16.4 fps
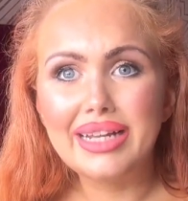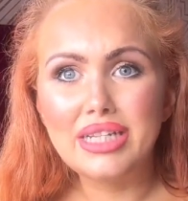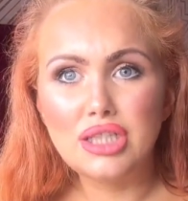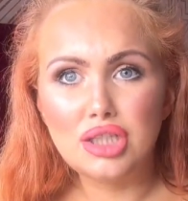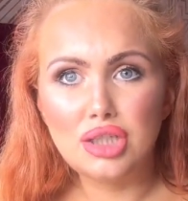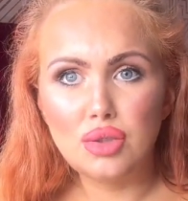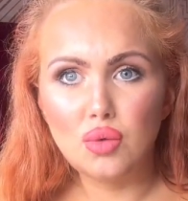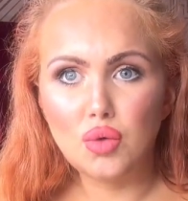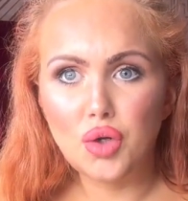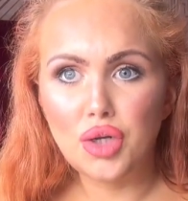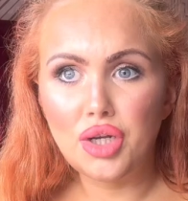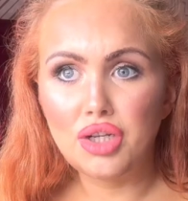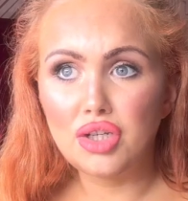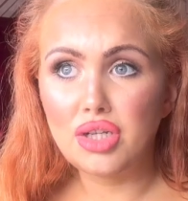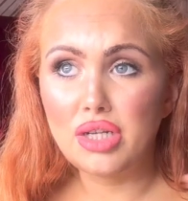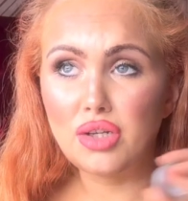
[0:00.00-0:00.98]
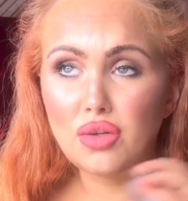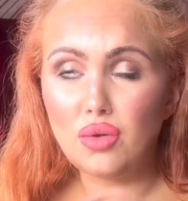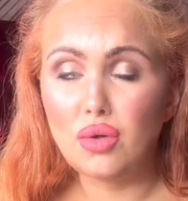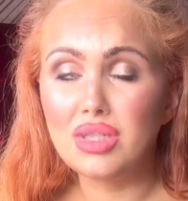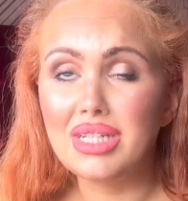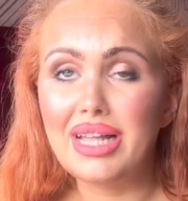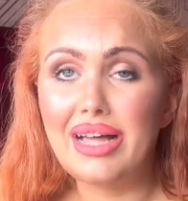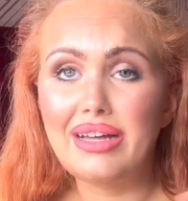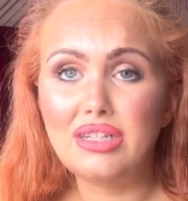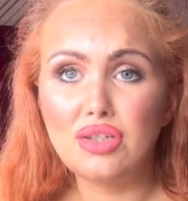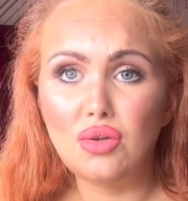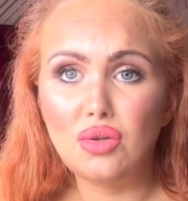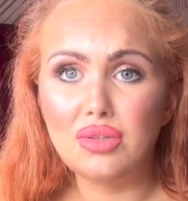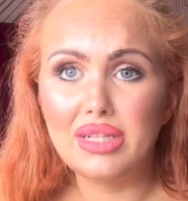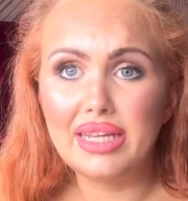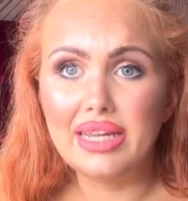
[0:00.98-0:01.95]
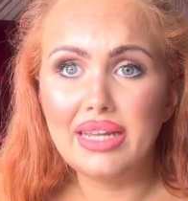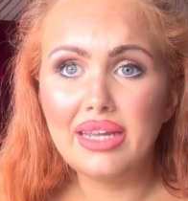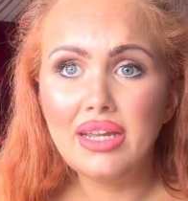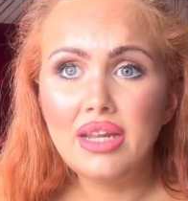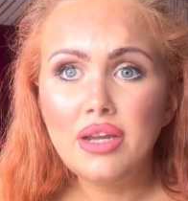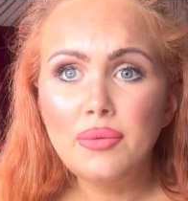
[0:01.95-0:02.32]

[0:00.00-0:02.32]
It's so good. It does last all day.